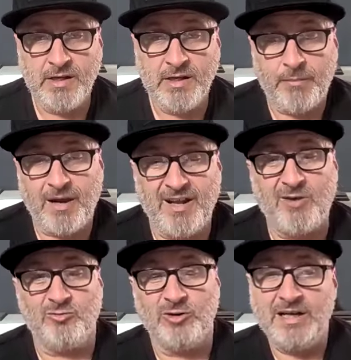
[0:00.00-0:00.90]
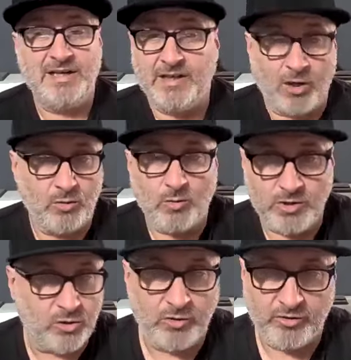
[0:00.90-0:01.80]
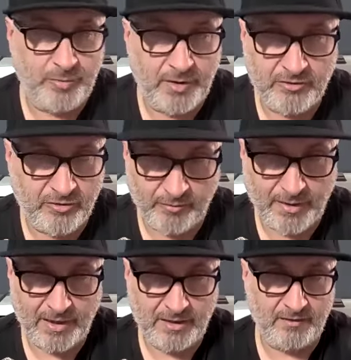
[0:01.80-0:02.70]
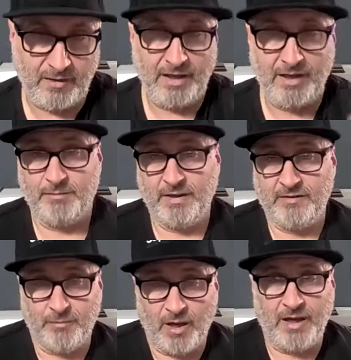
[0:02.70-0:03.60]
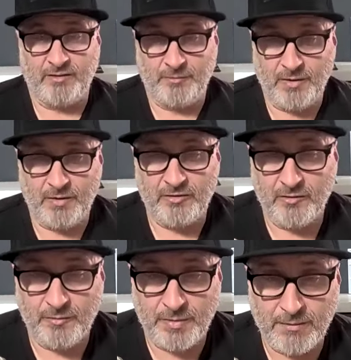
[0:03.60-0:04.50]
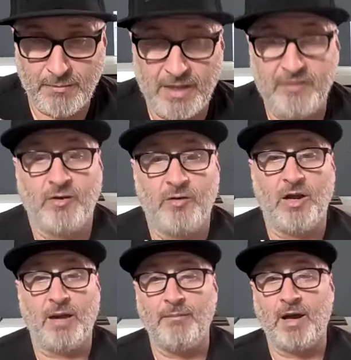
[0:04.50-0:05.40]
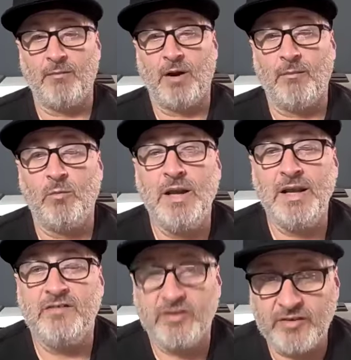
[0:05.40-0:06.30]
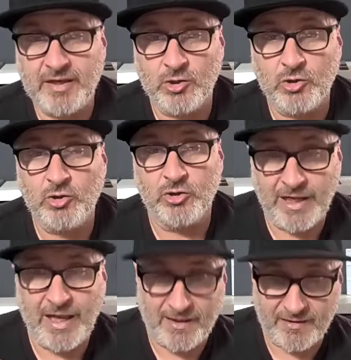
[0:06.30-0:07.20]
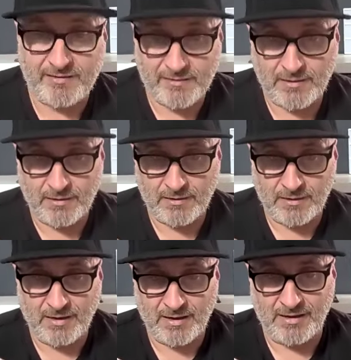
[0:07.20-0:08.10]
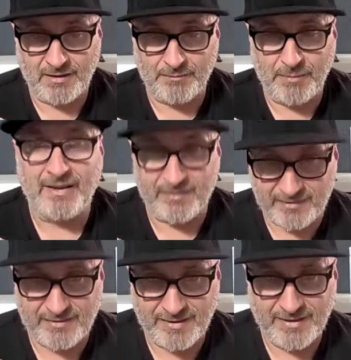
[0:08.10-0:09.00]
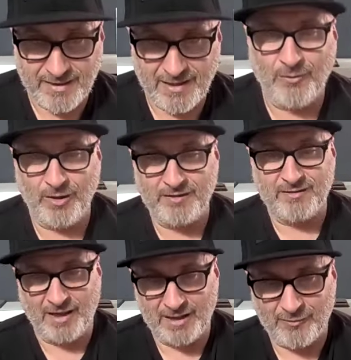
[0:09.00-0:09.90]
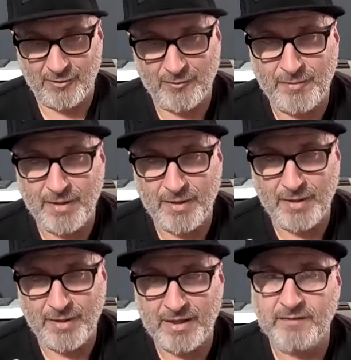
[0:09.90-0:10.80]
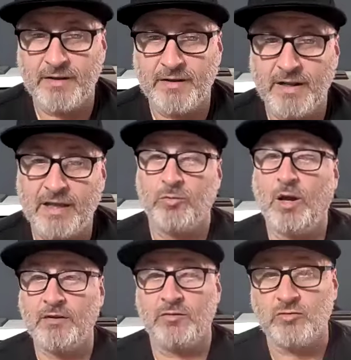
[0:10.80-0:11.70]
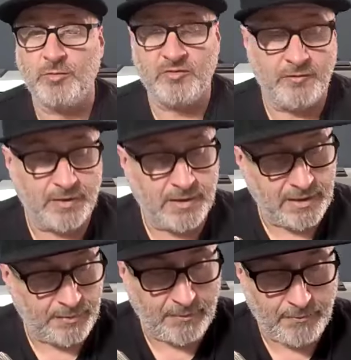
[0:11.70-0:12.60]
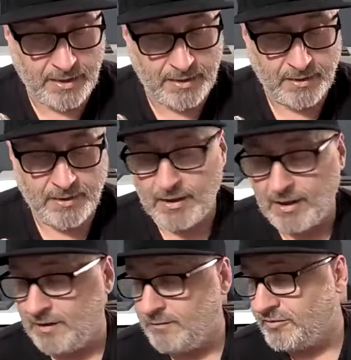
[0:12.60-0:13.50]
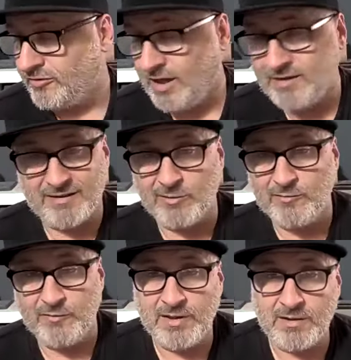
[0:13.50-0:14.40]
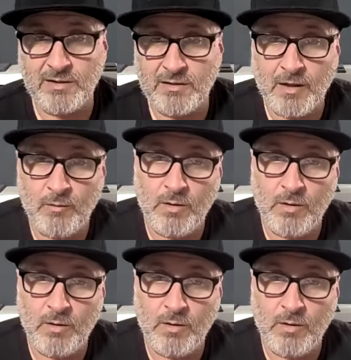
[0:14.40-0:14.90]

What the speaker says: but I don't really know what your experience as a man is like compared to my experience of being a man. So I'm willing to take a good guess at best at what it's like for other men. So that's why I talk specifically about men. And besides, I don't think a